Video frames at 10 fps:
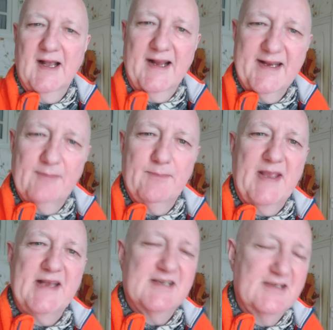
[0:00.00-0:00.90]
a little
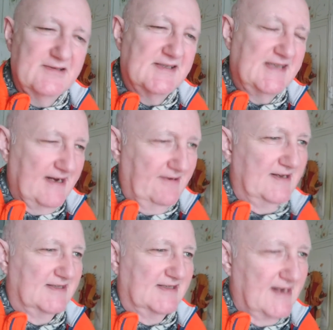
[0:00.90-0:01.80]
bit too
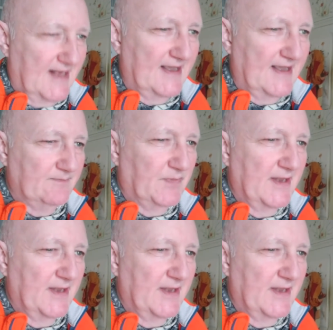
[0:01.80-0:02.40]
serious today,